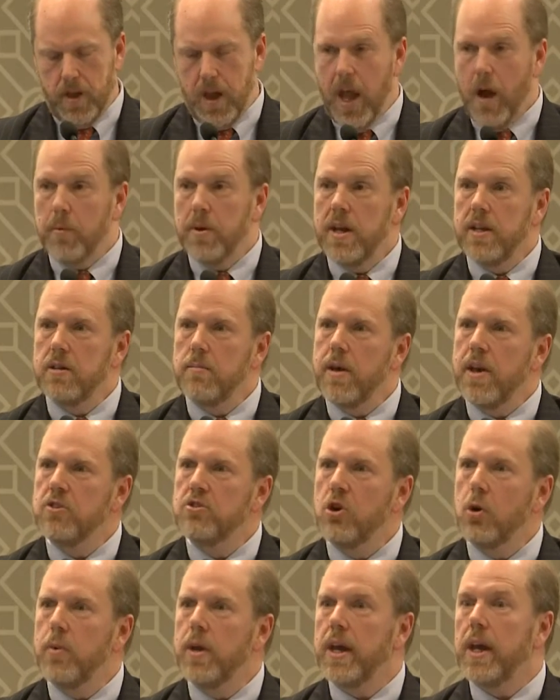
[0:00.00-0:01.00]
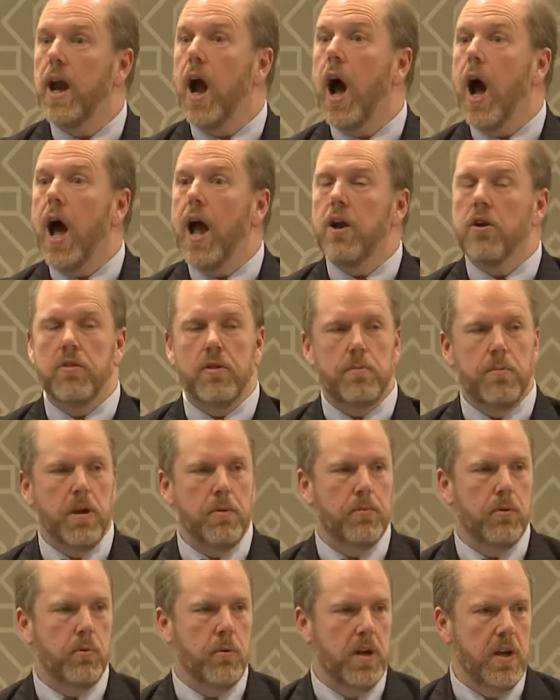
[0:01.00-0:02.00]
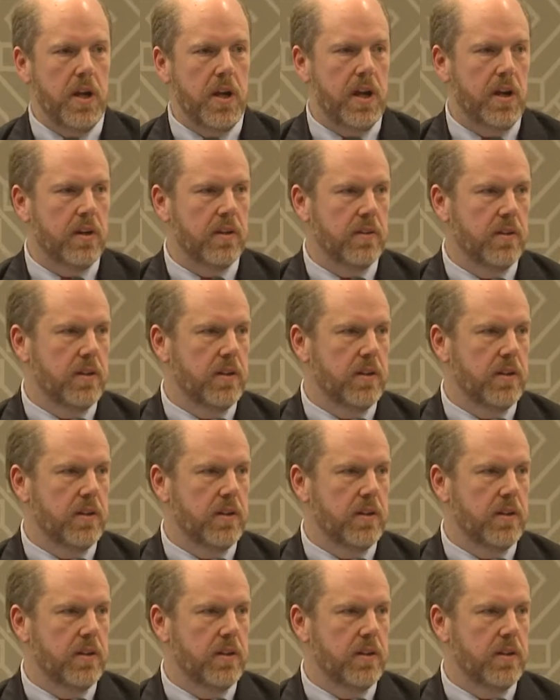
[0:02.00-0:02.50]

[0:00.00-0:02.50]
And we need to make sure we can hire the people we need.